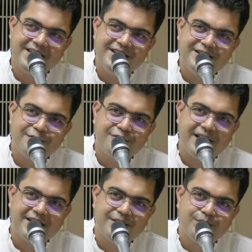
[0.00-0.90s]

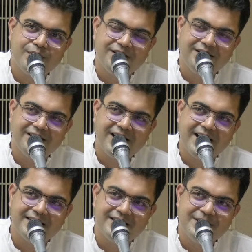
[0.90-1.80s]
indefinable
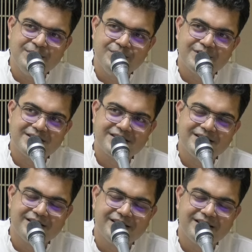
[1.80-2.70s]
and the
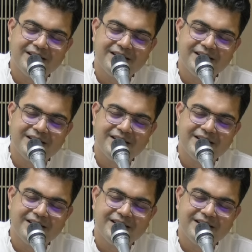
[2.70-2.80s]
impersonal,